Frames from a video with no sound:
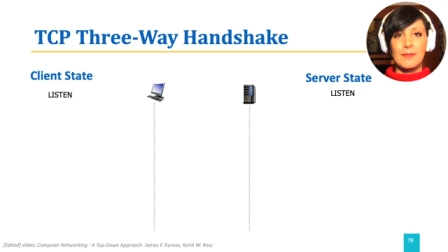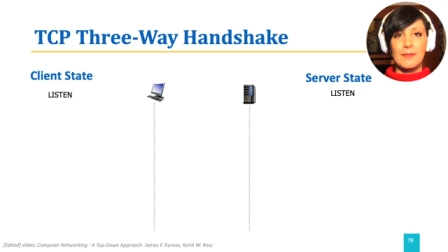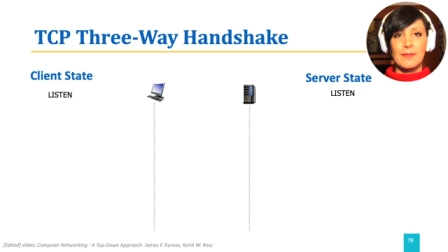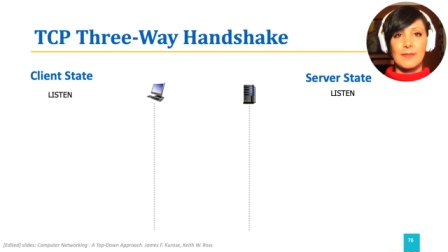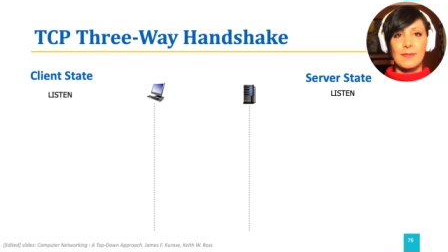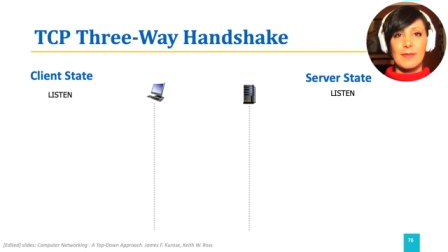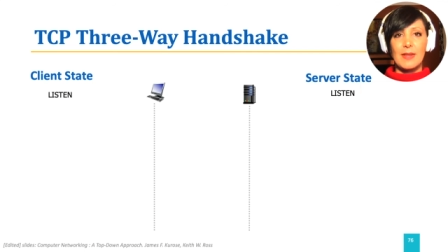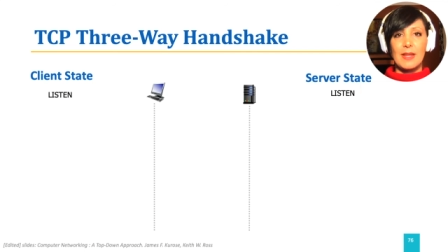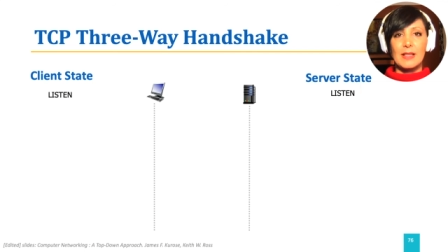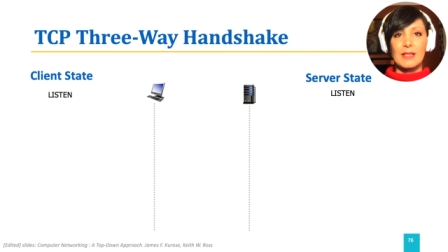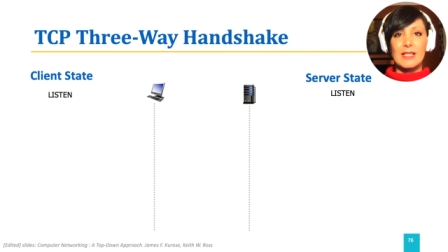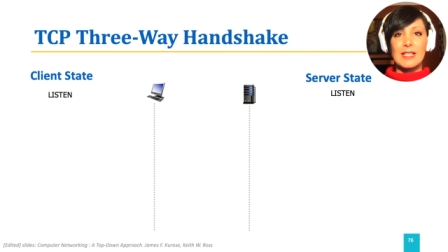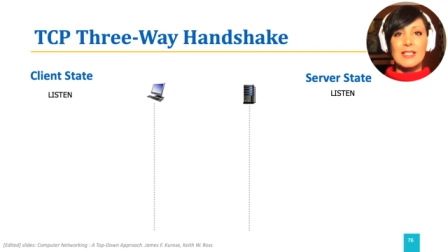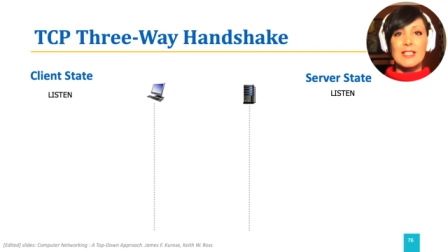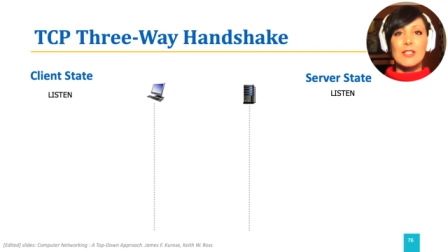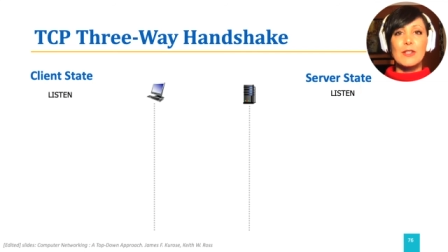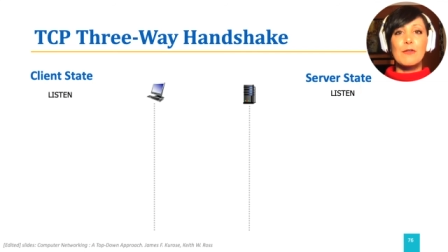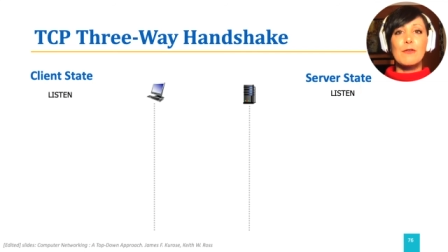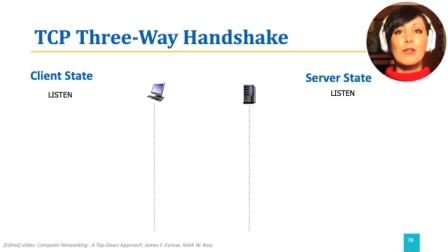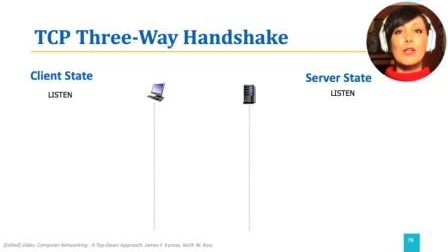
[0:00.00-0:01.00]
Let's
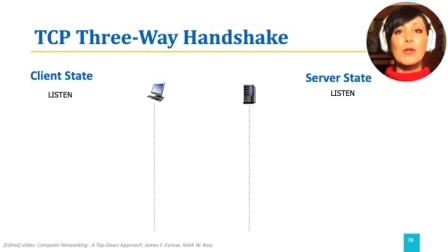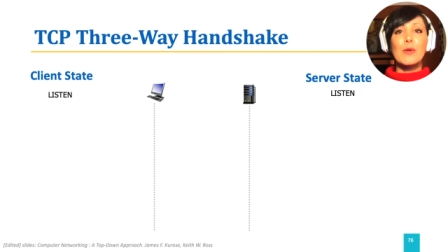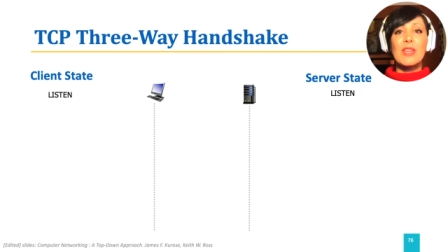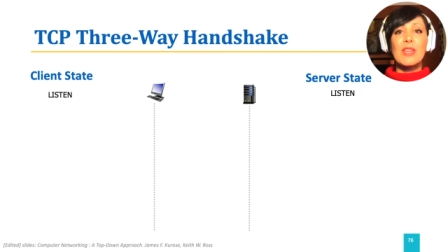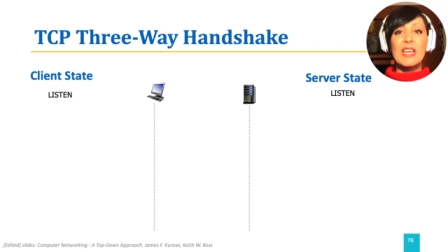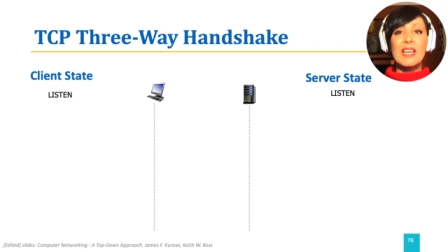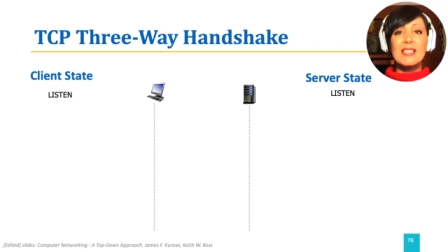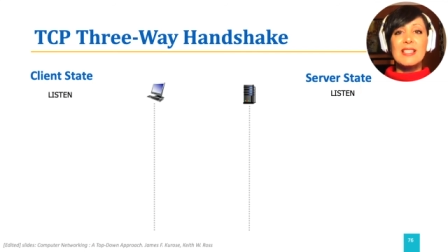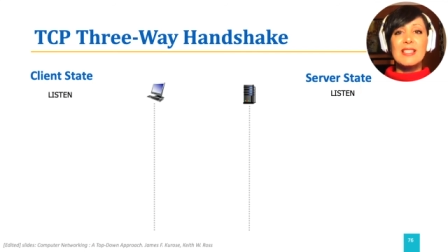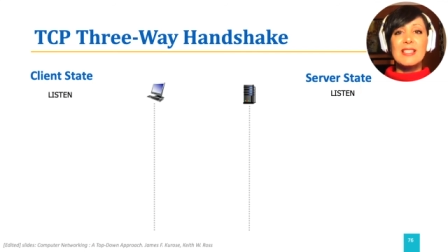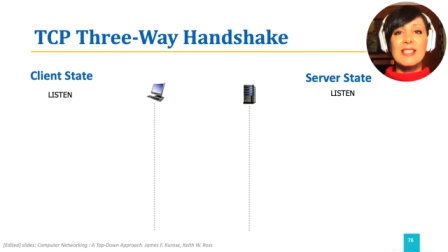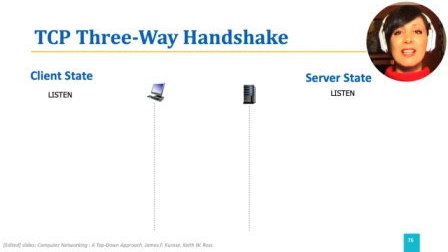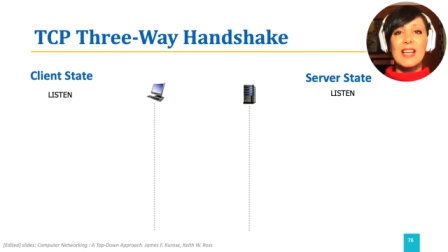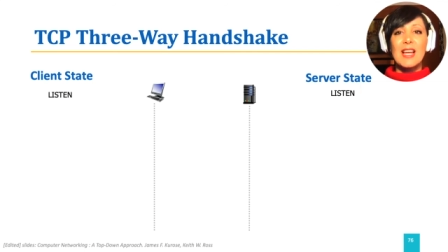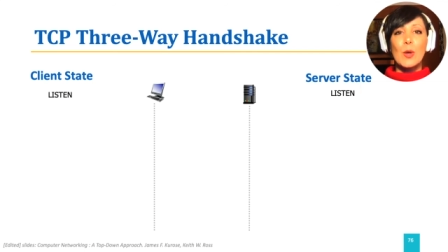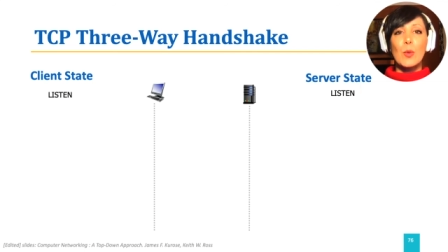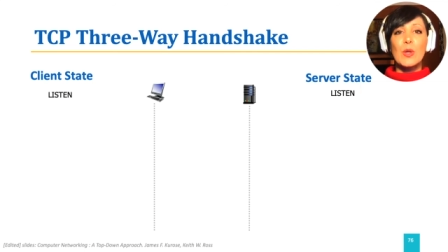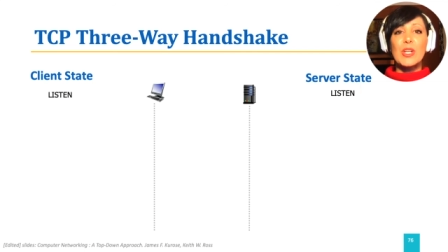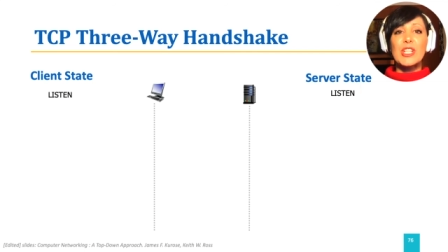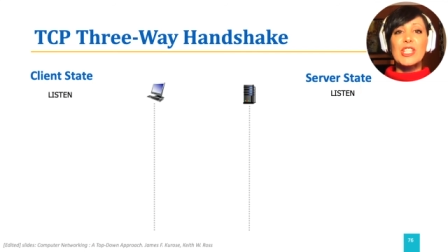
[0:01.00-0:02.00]
review this
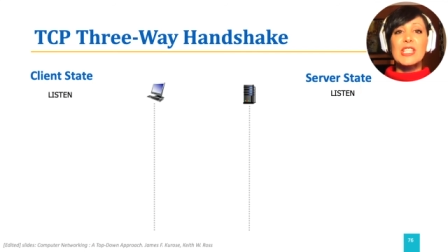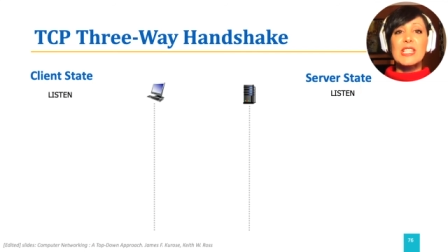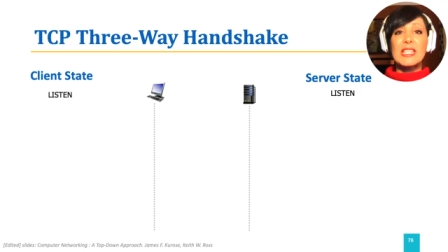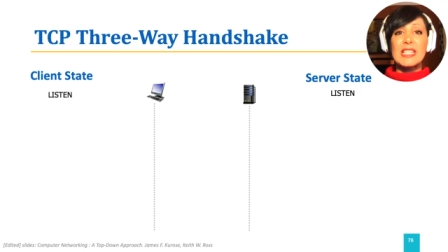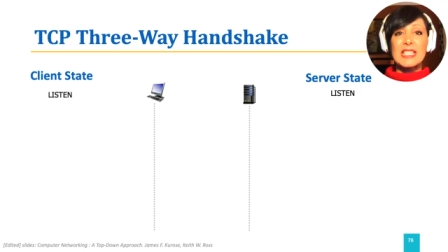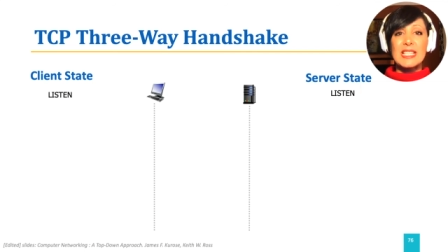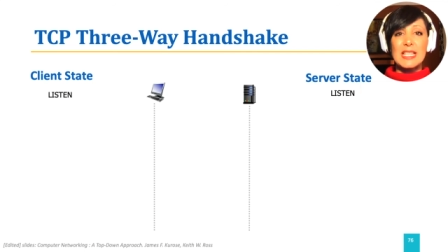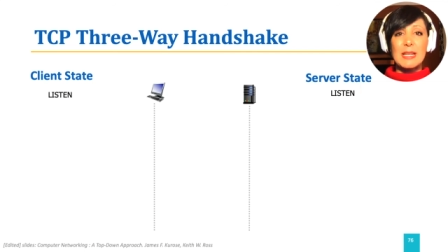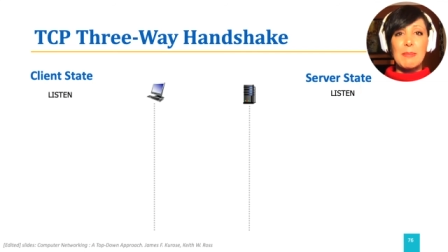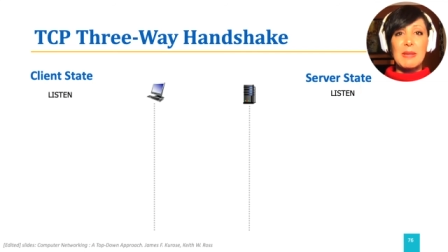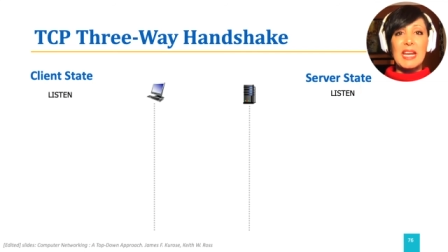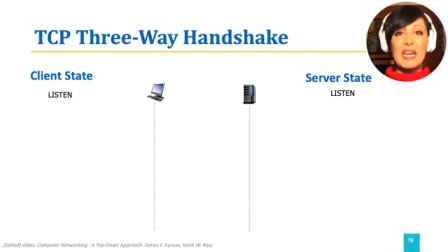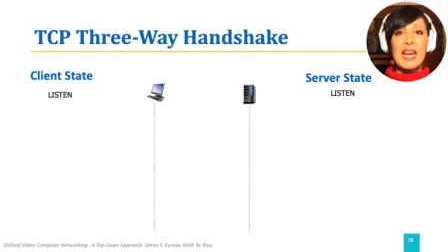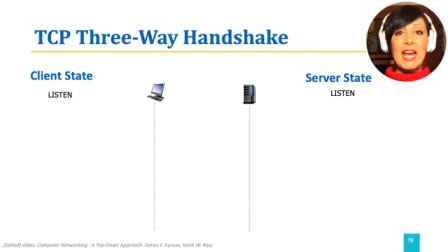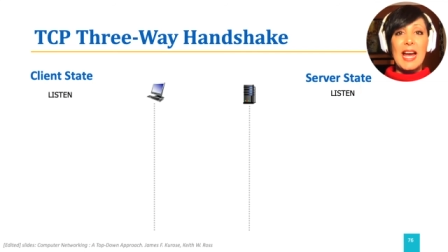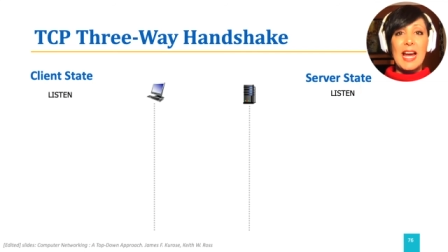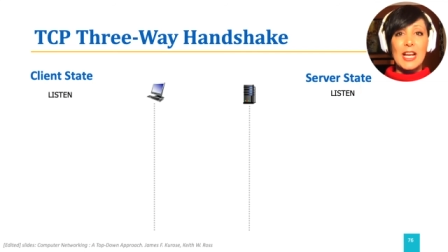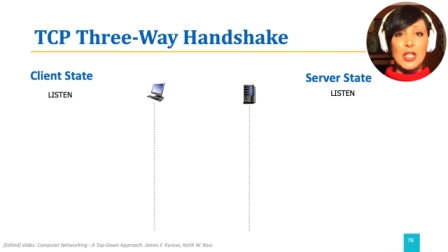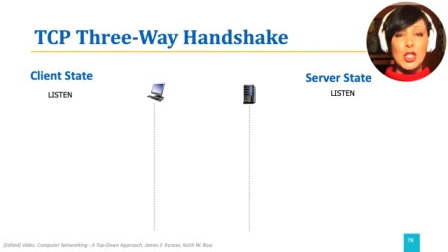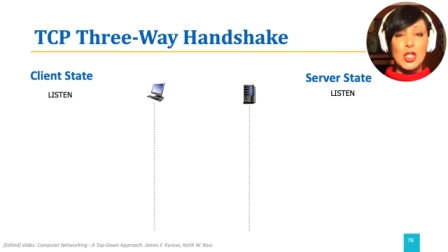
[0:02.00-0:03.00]
with TCP
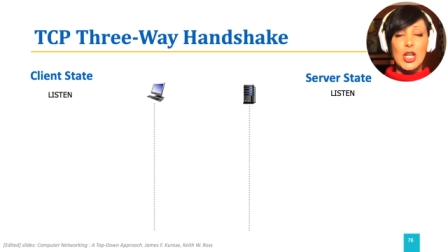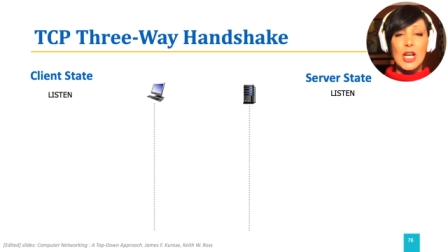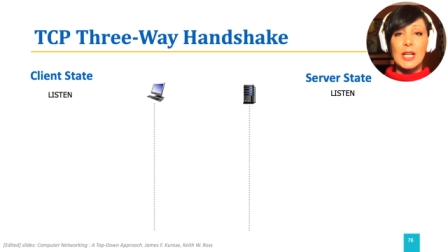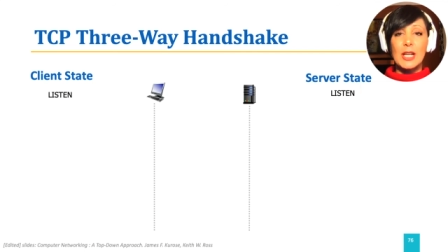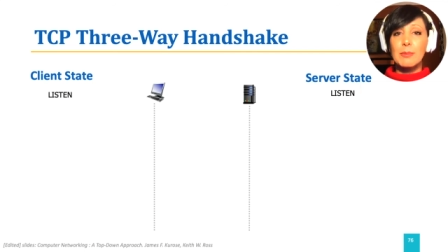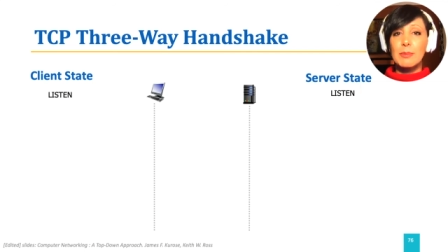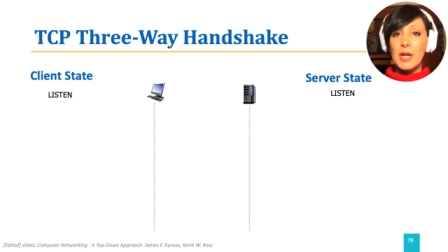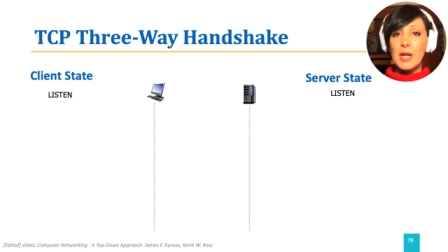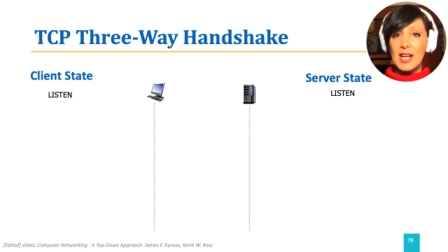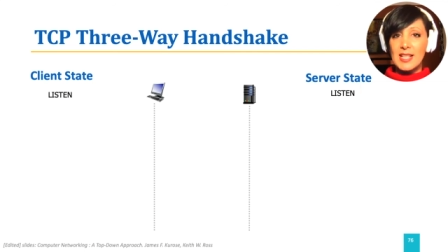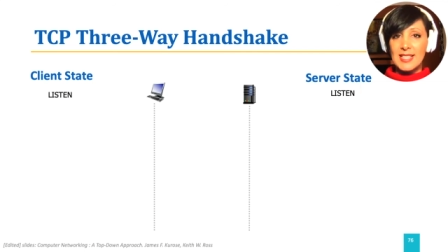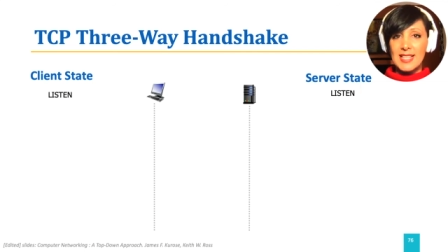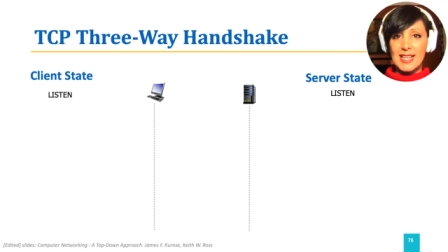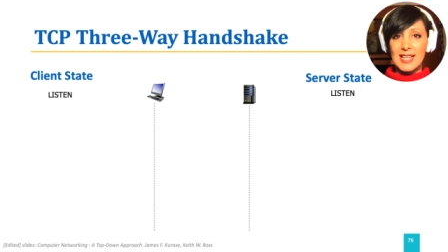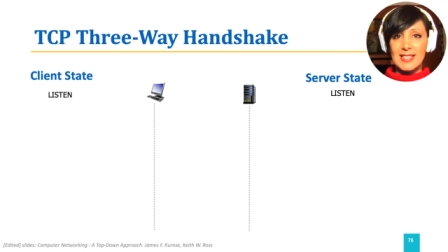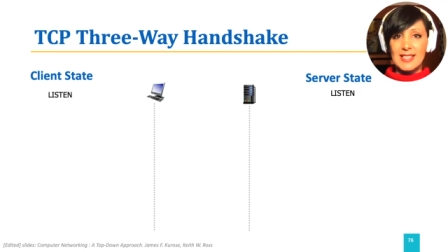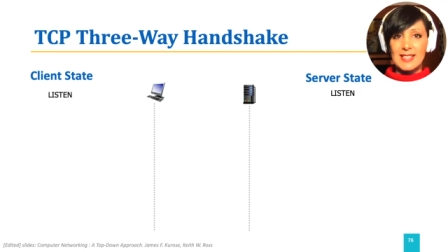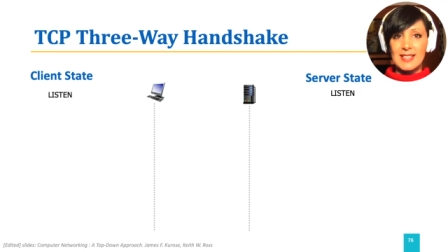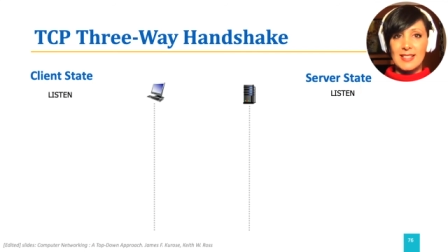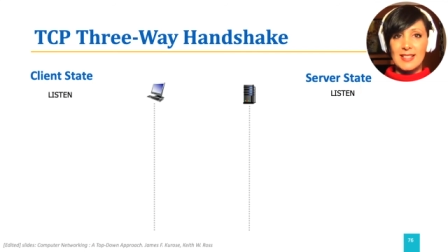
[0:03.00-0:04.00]
handshake process